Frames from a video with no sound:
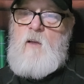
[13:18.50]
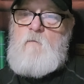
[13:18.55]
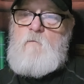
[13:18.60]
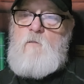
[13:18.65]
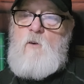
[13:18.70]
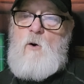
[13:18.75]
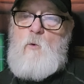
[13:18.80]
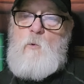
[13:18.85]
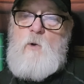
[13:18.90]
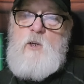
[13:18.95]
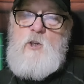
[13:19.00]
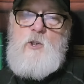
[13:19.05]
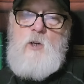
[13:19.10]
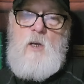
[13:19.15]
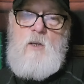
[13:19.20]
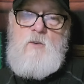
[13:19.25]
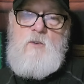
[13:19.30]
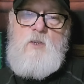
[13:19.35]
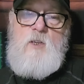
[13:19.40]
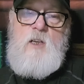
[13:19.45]
for we
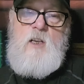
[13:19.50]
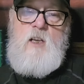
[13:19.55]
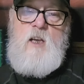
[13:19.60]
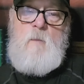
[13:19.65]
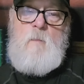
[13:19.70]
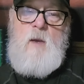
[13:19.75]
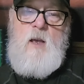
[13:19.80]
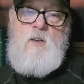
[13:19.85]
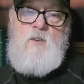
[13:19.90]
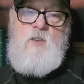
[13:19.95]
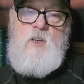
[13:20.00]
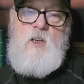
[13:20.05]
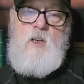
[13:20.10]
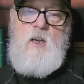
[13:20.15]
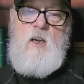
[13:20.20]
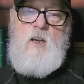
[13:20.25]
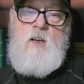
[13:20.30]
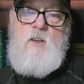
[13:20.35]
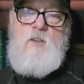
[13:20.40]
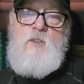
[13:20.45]
shall see him as he
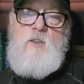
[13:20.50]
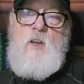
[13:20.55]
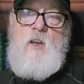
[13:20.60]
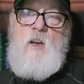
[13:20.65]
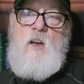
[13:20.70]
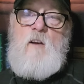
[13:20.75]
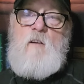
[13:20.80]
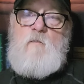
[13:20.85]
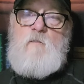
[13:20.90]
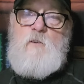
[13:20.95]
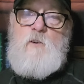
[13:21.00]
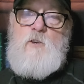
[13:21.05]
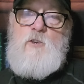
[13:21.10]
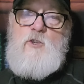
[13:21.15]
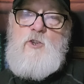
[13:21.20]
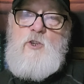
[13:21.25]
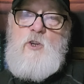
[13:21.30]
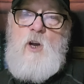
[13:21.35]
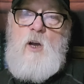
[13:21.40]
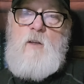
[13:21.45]
is."
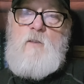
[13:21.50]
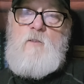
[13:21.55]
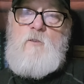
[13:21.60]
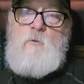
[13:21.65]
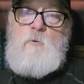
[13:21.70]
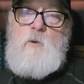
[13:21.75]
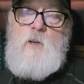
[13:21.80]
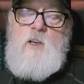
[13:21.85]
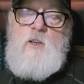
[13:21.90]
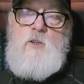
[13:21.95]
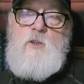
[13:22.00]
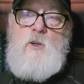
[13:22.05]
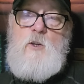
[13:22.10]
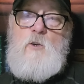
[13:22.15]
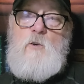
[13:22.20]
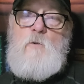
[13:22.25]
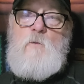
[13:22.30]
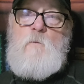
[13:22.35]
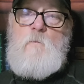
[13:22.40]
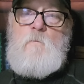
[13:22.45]
1 John 3:2.
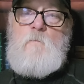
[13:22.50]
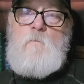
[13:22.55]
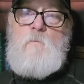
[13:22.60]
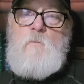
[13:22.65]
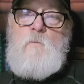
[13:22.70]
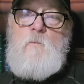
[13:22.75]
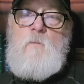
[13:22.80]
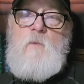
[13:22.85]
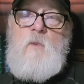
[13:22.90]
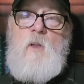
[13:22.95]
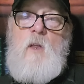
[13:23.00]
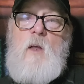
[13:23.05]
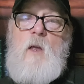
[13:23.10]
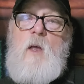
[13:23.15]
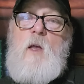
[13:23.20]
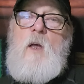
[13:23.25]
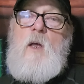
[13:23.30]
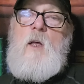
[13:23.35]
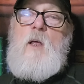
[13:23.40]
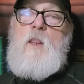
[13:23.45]

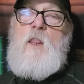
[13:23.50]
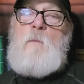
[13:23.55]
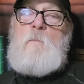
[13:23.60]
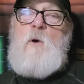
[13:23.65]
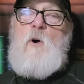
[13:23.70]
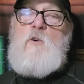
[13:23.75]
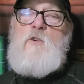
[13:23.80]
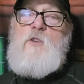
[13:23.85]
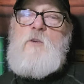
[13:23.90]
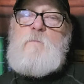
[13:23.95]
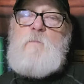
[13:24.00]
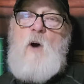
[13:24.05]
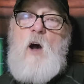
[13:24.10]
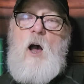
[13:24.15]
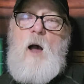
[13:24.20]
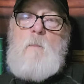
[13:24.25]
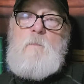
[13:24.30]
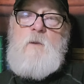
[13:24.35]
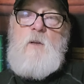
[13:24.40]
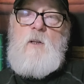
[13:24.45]
The most
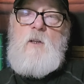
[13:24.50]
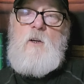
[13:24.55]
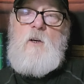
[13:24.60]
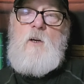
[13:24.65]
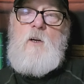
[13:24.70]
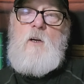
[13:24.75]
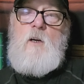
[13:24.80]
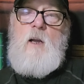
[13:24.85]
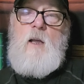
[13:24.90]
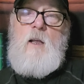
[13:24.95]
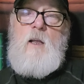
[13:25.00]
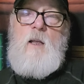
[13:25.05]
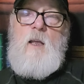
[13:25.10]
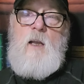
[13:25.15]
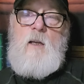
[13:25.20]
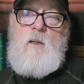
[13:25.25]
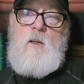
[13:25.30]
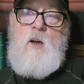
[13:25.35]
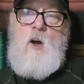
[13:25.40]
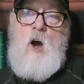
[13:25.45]
popular
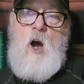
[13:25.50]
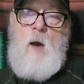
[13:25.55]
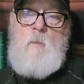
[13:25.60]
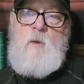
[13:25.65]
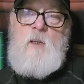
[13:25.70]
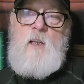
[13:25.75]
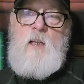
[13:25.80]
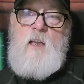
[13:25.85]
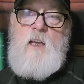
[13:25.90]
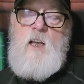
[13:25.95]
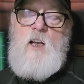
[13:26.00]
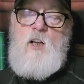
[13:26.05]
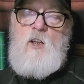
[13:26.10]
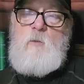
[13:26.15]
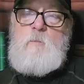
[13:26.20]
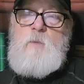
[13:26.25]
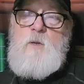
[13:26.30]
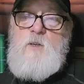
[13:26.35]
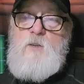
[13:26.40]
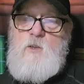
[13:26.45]
and commonly
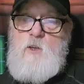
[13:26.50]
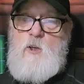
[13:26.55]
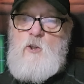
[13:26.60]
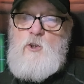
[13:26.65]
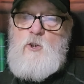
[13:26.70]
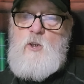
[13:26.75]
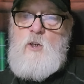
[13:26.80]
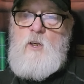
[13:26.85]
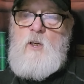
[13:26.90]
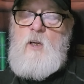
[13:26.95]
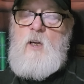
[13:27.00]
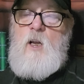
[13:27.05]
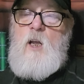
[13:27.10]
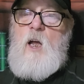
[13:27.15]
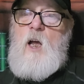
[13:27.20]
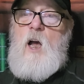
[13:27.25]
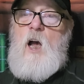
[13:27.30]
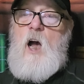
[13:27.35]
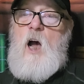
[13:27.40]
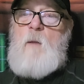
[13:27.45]
held position
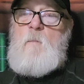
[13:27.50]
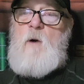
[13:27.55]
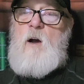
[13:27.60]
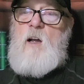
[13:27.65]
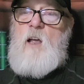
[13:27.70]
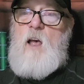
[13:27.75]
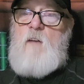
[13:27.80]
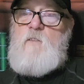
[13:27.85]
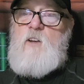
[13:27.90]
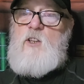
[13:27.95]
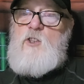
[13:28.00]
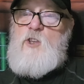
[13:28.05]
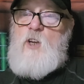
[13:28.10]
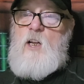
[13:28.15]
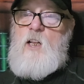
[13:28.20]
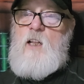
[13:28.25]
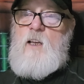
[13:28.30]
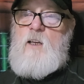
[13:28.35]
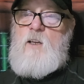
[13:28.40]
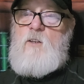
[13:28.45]
among
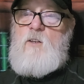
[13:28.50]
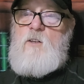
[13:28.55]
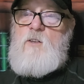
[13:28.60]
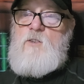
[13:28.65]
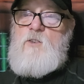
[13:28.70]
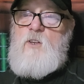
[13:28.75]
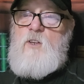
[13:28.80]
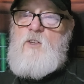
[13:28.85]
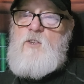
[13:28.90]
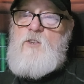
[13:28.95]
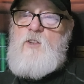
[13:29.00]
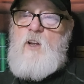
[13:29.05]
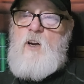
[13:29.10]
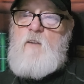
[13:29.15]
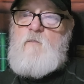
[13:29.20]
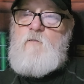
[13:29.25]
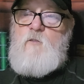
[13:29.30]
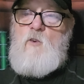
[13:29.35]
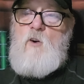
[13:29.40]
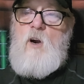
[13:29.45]
evangelicals is
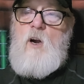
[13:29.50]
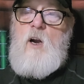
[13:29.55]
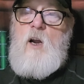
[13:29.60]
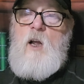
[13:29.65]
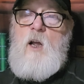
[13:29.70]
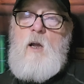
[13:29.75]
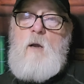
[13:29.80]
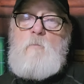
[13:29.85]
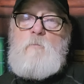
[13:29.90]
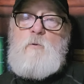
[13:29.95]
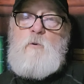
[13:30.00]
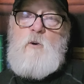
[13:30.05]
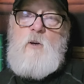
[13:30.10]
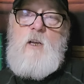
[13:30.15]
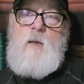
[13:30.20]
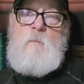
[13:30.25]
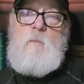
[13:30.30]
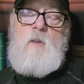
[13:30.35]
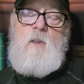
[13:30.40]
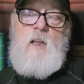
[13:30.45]
therefore
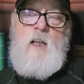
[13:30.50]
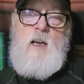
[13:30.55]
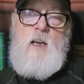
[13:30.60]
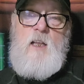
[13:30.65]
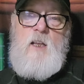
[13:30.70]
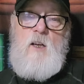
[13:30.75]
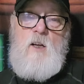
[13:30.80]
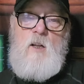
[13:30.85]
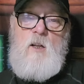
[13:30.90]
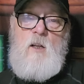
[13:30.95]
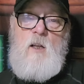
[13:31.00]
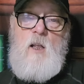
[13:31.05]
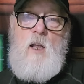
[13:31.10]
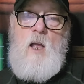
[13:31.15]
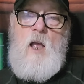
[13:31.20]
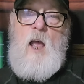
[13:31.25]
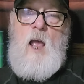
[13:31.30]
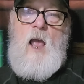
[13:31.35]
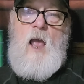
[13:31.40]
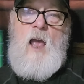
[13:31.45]
premillennial
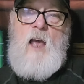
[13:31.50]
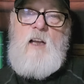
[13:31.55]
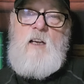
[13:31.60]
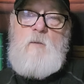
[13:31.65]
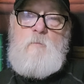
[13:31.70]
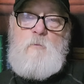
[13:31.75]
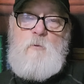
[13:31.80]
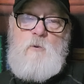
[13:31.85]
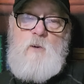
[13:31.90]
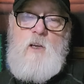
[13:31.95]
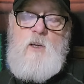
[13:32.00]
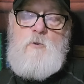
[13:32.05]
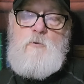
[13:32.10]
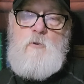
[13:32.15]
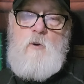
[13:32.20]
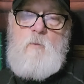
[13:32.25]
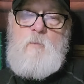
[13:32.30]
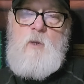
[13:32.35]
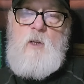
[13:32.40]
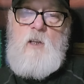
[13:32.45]
and
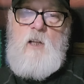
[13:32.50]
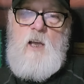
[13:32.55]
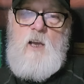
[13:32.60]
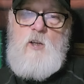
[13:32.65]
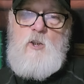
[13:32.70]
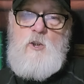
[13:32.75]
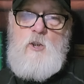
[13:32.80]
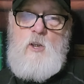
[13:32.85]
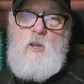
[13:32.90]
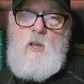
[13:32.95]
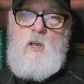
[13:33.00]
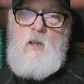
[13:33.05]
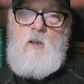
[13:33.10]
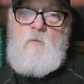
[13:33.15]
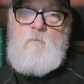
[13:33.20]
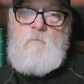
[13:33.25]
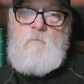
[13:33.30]
pre-tribulational,